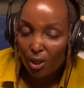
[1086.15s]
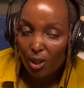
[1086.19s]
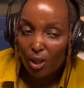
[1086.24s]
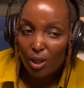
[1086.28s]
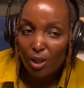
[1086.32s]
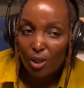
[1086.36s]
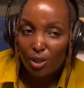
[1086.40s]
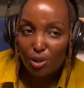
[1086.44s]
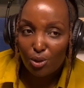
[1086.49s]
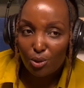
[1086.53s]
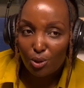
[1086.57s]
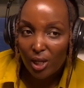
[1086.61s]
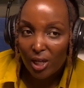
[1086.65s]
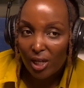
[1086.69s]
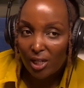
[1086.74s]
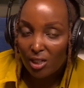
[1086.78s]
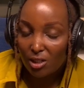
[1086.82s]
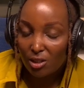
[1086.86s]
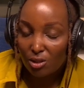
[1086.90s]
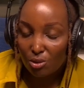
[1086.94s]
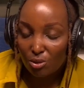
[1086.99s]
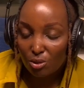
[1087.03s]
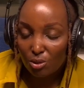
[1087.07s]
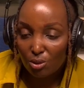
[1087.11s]
you
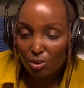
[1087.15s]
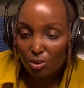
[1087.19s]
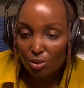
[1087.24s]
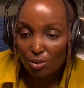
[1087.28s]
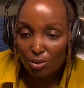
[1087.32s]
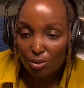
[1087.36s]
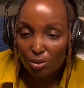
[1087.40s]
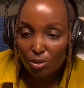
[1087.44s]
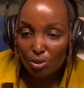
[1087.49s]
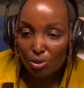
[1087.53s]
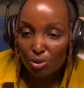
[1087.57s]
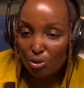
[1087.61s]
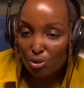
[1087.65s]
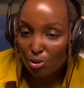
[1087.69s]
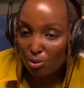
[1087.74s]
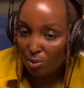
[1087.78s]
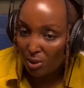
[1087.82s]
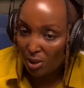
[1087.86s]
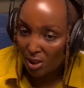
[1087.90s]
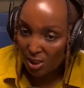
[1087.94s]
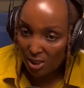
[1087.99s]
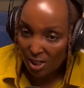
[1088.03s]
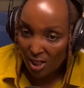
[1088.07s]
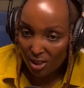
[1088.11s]
can do 2
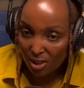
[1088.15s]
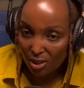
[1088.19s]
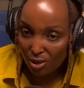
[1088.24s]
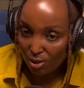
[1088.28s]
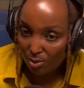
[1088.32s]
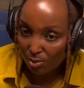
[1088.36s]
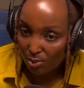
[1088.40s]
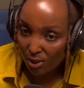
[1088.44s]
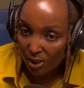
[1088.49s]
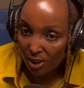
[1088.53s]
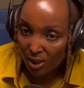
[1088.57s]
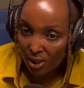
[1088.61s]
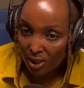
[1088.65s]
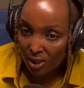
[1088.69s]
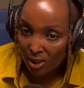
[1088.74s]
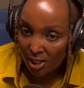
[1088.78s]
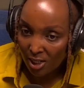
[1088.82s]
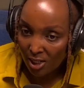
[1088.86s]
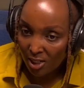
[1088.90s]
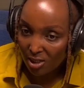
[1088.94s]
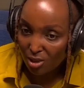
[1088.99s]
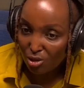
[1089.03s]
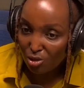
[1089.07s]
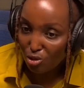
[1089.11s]
meter cubic,
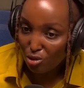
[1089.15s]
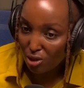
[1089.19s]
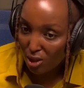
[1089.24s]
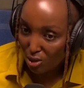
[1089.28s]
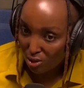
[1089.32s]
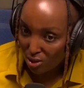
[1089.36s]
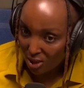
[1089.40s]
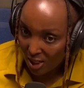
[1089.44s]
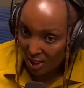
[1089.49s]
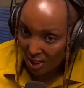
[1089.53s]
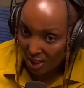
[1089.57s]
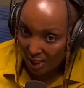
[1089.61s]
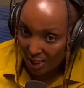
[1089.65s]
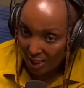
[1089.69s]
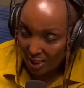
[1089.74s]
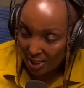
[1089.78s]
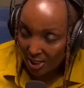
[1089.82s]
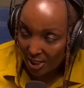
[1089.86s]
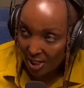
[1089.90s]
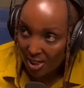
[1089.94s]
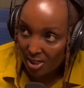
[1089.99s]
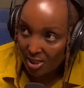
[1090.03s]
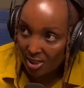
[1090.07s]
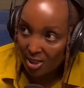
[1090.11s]
that is 2,000
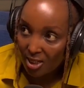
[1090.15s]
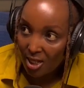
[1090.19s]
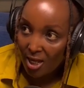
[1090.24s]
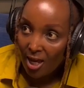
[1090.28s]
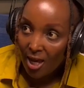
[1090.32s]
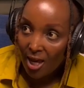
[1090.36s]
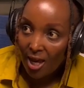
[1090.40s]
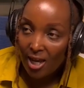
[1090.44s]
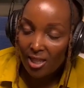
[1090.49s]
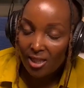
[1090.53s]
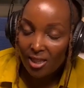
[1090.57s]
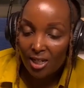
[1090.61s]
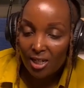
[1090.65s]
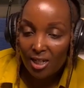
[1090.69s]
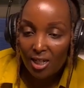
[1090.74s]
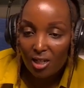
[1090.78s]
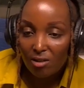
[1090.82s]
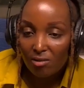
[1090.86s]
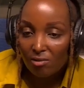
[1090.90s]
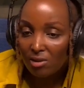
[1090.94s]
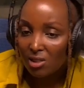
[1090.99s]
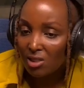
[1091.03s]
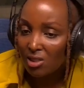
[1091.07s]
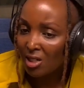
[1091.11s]
liters. And then
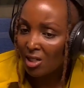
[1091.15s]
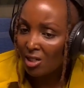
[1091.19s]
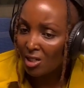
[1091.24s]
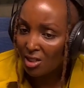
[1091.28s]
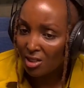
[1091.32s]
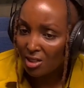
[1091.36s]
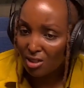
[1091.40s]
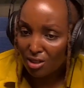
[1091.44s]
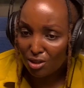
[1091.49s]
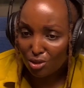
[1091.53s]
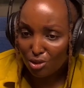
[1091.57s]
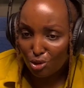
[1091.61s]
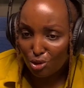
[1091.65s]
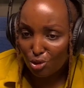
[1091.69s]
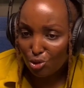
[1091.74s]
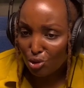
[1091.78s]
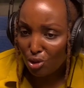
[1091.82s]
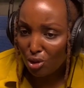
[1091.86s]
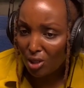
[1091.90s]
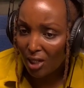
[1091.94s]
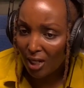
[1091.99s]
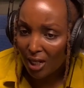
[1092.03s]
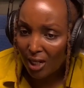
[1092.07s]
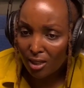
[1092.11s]
if it's an
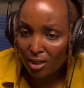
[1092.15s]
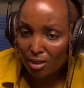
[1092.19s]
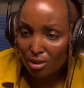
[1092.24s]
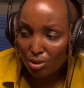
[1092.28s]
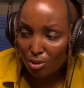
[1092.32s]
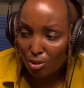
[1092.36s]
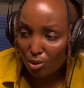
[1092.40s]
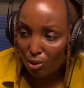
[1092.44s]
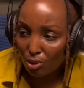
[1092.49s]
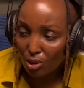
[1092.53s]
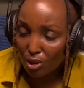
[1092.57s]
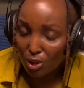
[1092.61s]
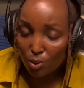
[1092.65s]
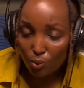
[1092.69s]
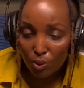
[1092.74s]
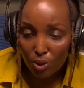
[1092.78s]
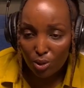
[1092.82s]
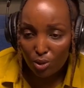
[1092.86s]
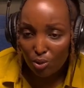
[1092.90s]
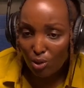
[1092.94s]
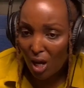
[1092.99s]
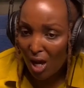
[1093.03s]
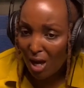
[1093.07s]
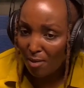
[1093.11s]
institution like schools, we
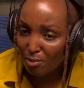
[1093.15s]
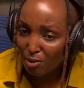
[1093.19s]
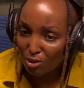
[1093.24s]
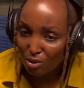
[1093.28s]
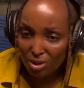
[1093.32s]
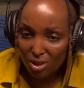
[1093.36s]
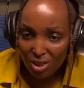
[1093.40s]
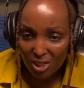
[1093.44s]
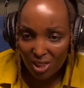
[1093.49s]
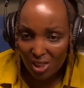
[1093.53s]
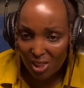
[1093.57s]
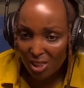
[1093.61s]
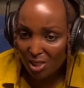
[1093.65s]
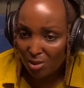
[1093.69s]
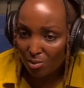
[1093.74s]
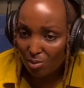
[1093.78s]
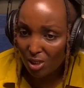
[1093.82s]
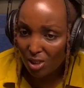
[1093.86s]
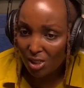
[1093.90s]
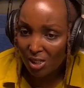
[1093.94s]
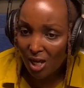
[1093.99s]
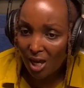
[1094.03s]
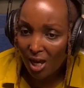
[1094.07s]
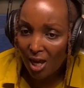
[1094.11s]
do up to 6
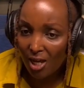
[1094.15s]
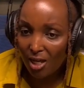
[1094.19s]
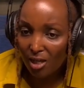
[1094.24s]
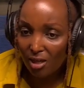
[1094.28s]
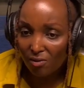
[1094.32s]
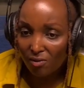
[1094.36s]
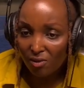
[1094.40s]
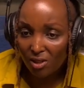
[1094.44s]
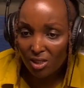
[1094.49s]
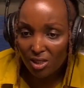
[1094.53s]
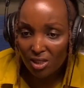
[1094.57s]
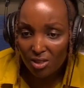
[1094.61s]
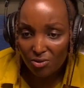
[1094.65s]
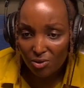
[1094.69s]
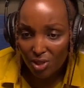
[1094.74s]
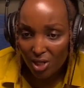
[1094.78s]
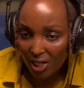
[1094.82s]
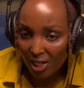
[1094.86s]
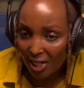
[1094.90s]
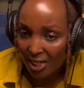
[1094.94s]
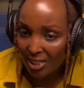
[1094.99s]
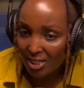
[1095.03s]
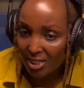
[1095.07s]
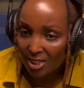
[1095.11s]
meter. If it's
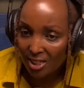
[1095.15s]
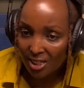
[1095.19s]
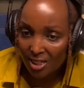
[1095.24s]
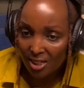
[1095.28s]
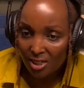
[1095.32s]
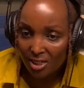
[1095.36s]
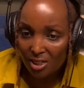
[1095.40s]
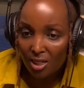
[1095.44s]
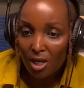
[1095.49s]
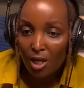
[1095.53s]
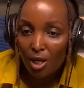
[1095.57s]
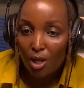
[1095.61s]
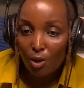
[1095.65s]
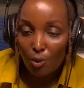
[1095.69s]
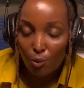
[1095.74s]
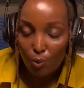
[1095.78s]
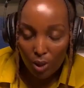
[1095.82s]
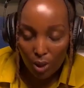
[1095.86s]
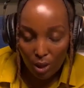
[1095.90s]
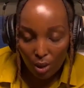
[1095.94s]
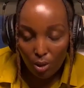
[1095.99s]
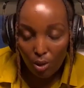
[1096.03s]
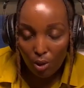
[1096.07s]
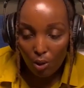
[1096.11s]
real estate,
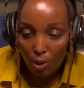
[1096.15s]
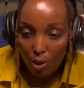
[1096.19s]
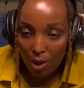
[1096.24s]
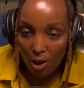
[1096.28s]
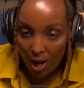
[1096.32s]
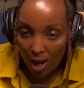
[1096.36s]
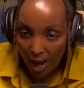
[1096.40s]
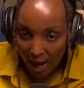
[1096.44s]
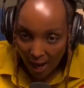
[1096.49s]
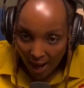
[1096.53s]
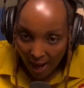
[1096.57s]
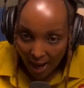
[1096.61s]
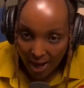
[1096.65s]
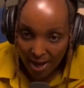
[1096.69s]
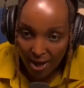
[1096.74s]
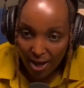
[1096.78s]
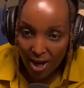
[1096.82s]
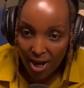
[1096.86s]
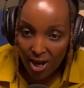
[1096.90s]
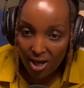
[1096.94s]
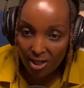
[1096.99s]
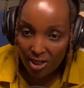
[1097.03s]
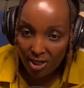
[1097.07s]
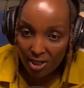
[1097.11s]
we go
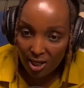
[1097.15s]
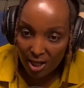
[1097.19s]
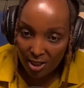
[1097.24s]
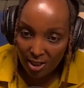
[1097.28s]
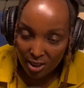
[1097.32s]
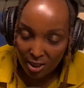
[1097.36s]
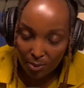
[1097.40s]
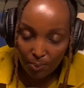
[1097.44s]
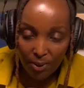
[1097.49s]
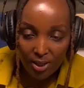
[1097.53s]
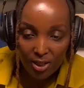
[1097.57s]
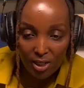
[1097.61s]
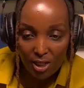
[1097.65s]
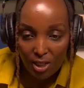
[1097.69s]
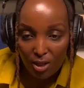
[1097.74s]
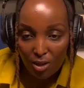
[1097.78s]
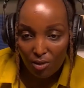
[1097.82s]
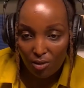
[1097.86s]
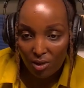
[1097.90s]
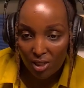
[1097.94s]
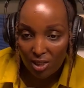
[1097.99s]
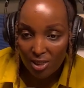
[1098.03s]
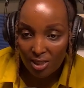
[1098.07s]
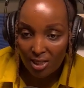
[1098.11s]
higher depending
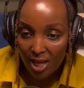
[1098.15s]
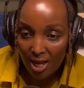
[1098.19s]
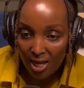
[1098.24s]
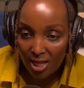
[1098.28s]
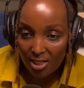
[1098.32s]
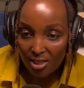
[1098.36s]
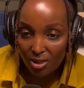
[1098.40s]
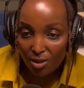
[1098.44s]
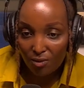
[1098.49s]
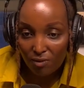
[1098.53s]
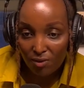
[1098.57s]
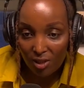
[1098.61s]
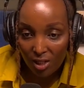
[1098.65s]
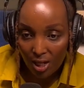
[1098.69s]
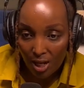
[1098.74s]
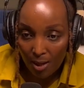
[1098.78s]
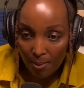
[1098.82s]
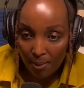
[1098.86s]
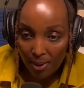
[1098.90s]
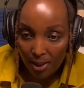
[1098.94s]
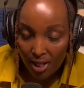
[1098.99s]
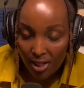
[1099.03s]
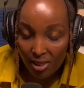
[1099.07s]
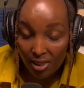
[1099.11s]
on the size of the
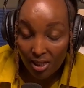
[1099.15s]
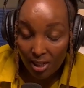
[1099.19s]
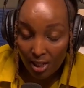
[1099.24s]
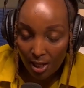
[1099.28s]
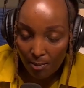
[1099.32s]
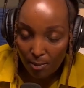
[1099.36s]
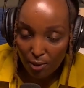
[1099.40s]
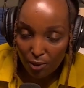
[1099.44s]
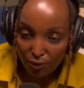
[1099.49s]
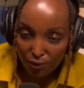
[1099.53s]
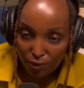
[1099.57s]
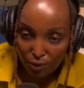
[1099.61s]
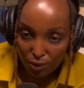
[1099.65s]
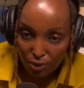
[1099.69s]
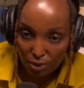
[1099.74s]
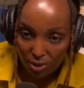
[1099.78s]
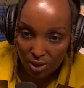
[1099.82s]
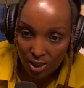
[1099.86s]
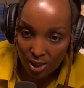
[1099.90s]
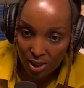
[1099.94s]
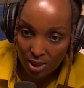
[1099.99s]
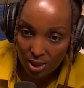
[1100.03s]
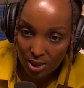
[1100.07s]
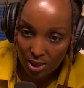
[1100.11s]
number and the number of
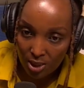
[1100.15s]
users.